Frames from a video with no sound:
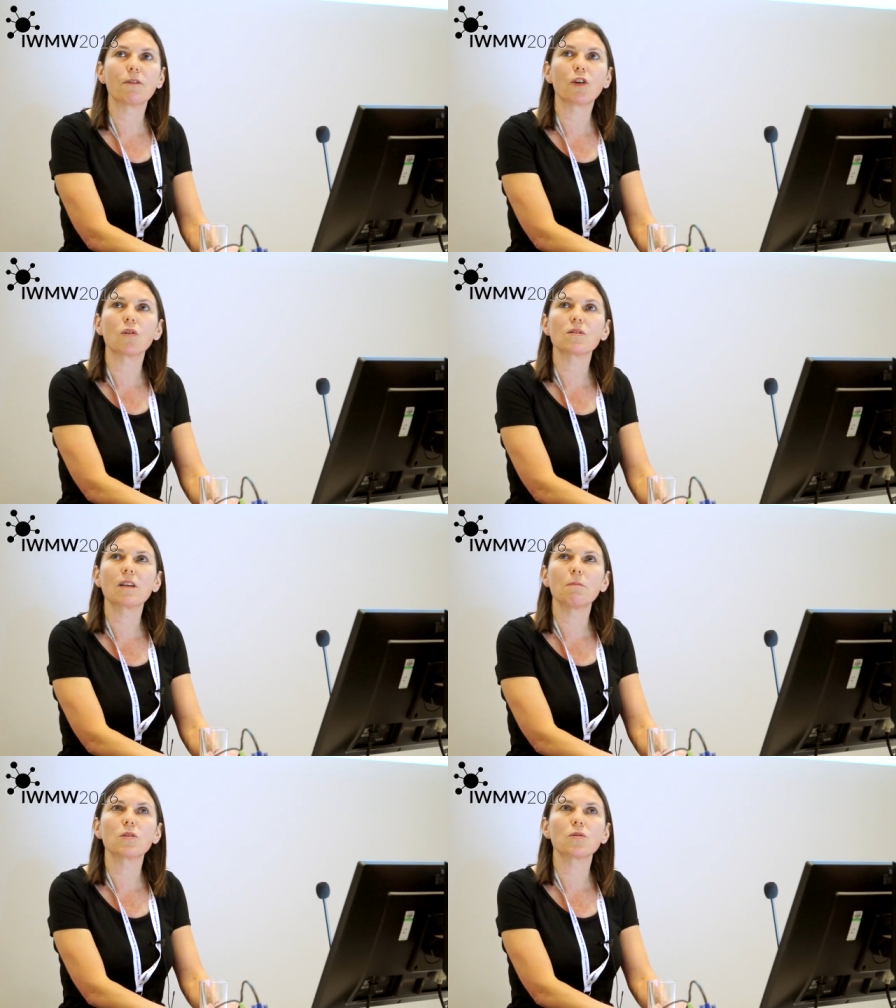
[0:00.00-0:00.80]
have got
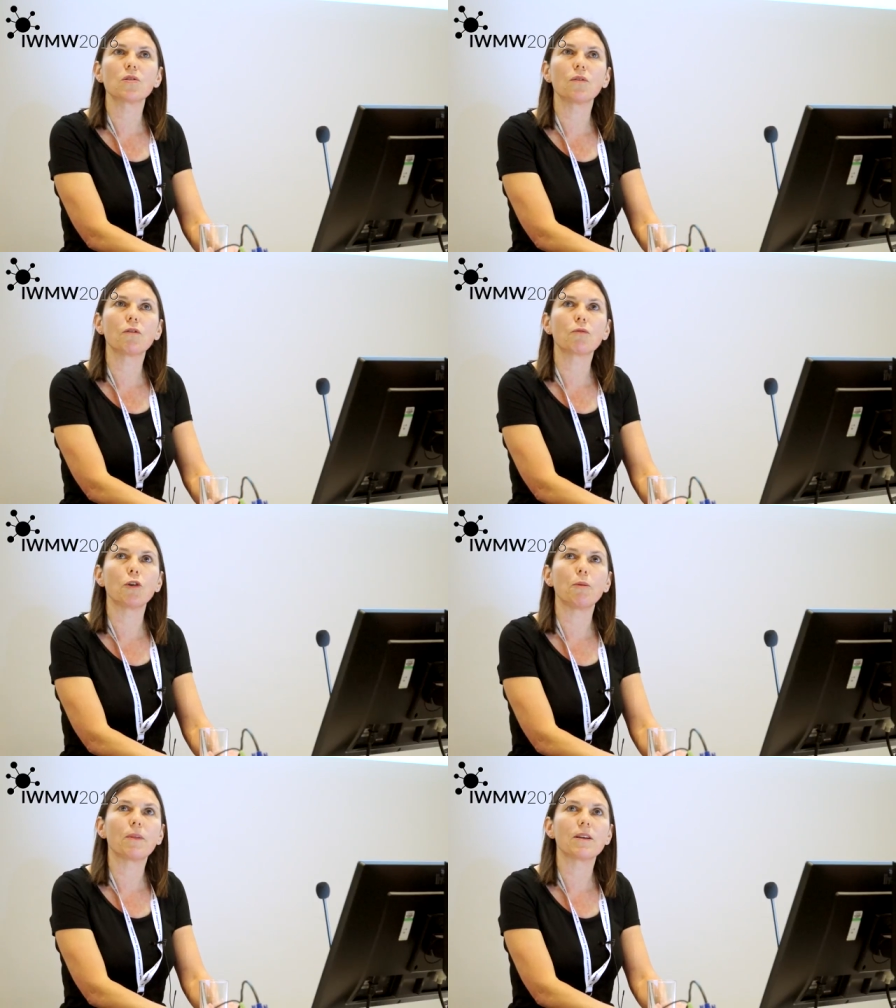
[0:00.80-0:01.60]
some sort of
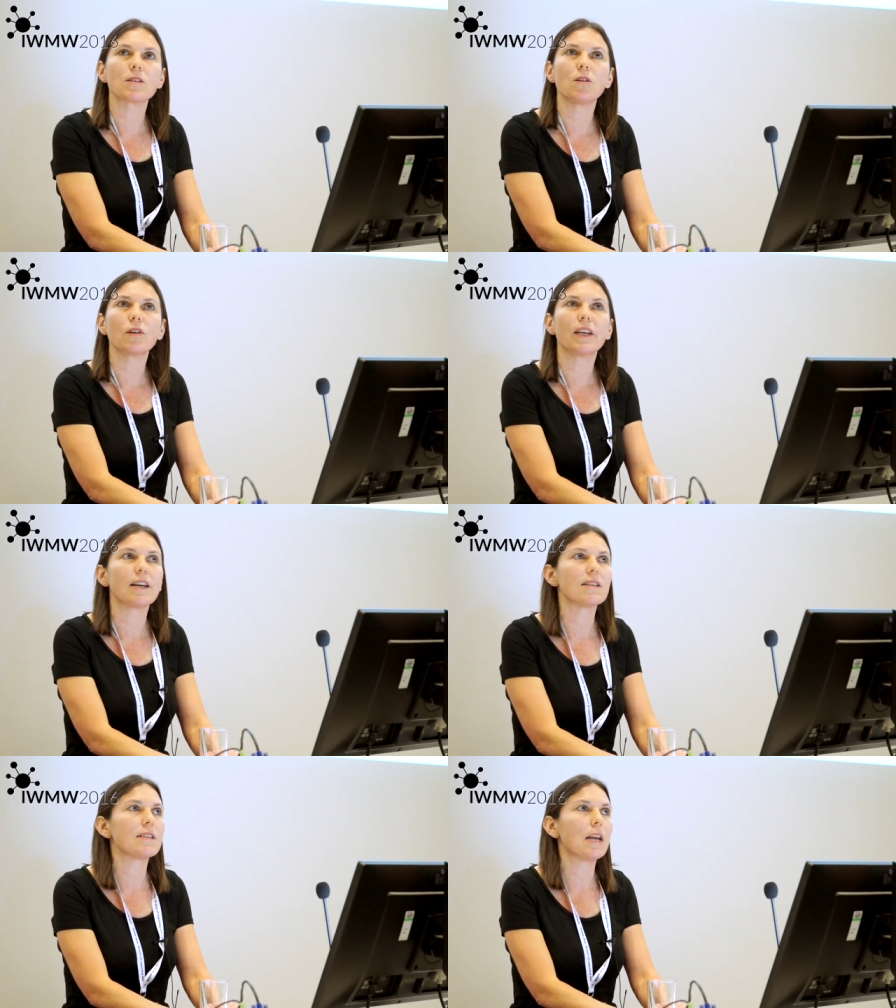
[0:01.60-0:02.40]
group that's looking
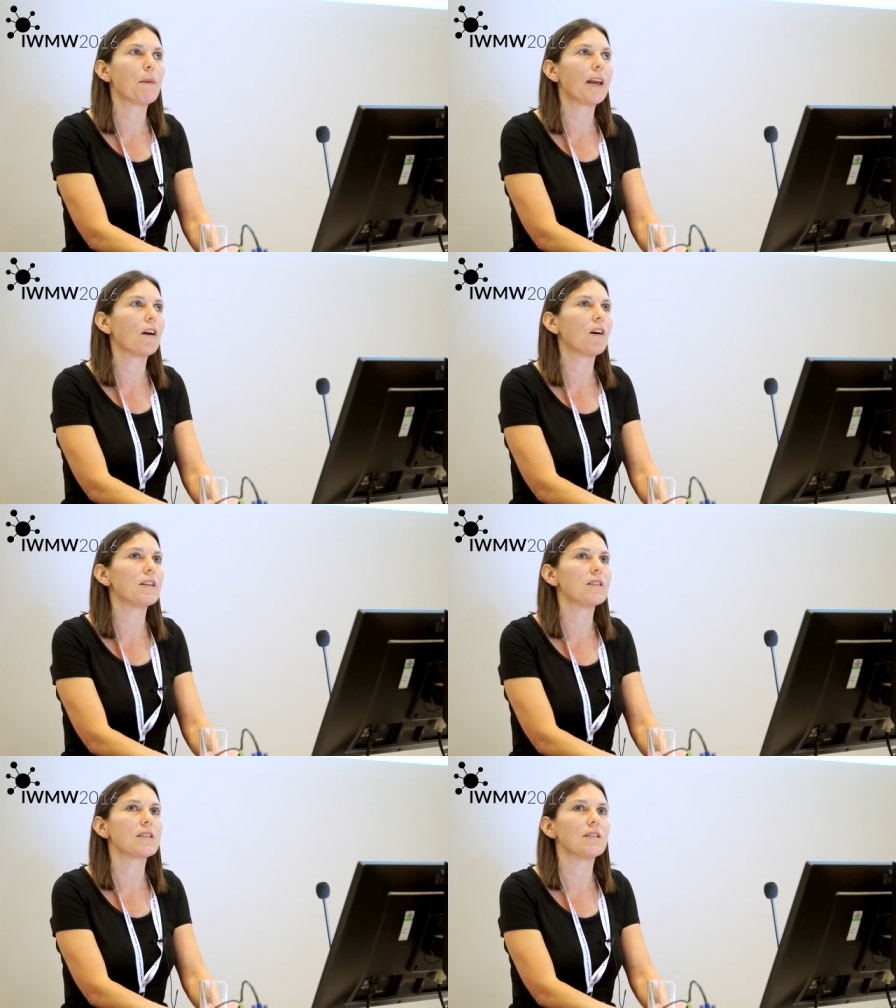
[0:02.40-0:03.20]
at CMA
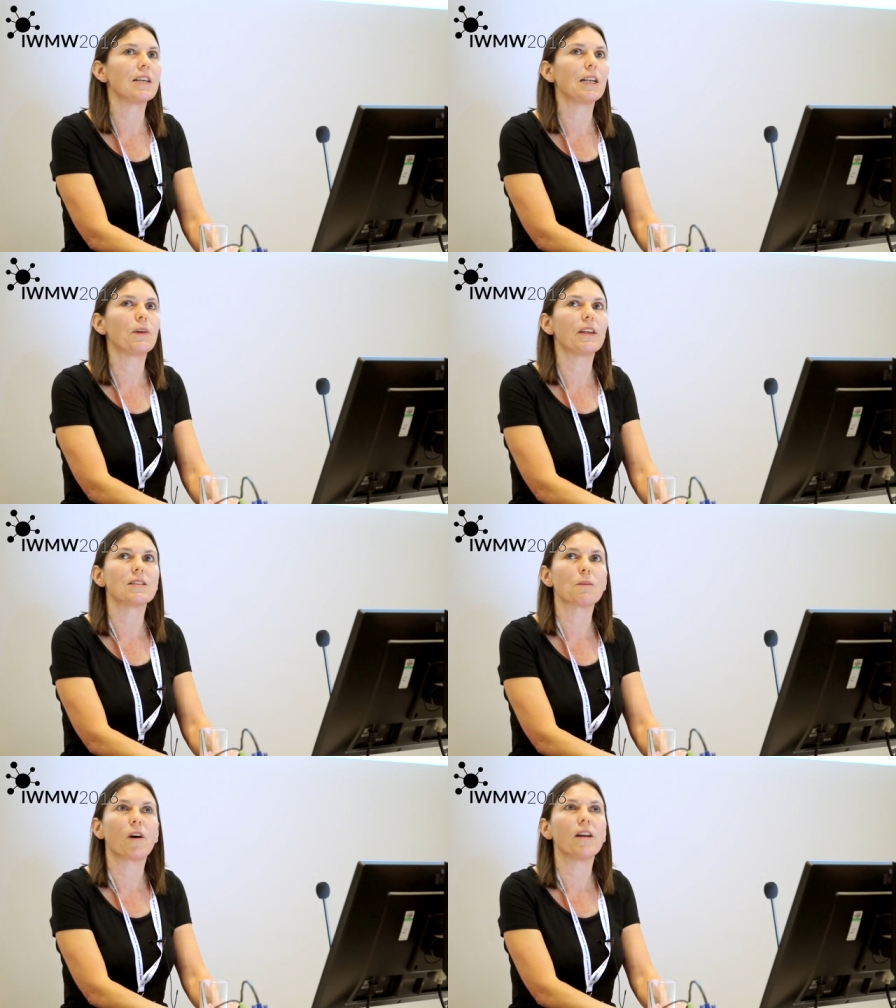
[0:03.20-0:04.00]
guidance and dealing with it
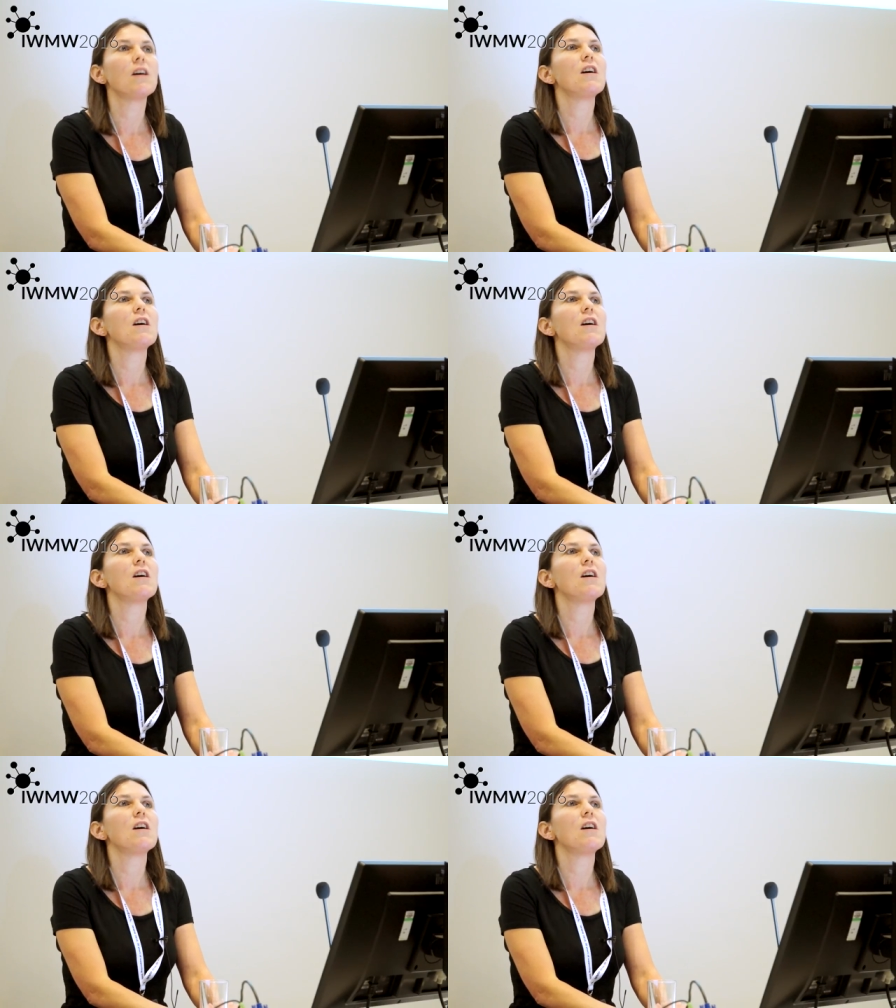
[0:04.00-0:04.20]
in some way?